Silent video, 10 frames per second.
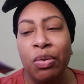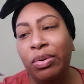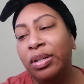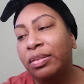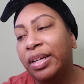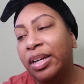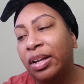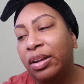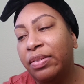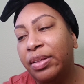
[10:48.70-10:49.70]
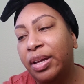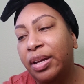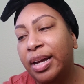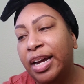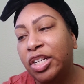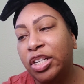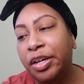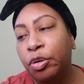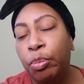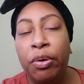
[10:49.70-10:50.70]
Well, they call it the
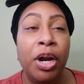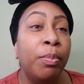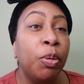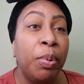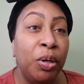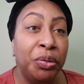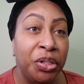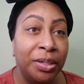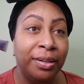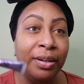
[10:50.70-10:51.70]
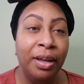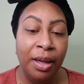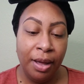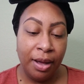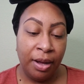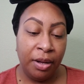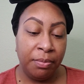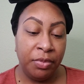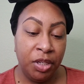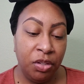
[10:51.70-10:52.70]
eyeshadow primer potion.
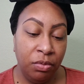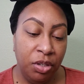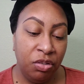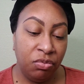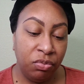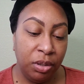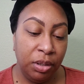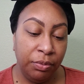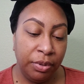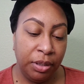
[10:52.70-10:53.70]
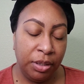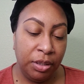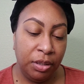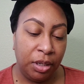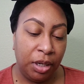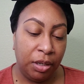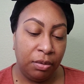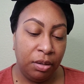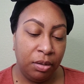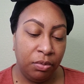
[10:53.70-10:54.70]
This one is really, really good.
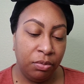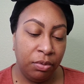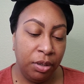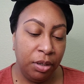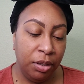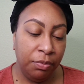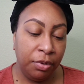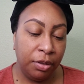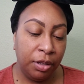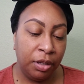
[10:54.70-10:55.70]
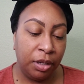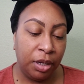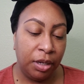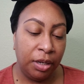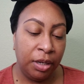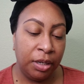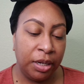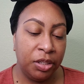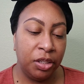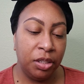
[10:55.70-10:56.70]
Really, really good. And
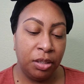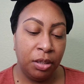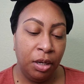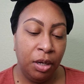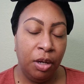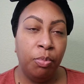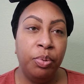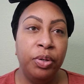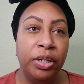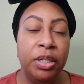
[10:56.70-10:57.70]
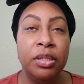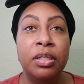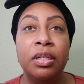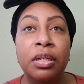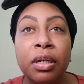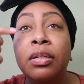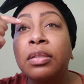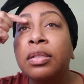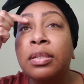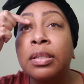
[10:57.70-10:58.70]
I just put
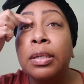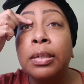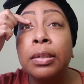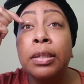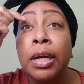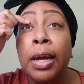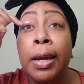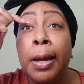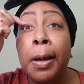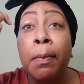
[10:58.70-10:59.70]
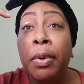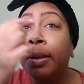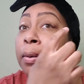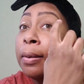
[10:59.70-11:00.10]
just a dab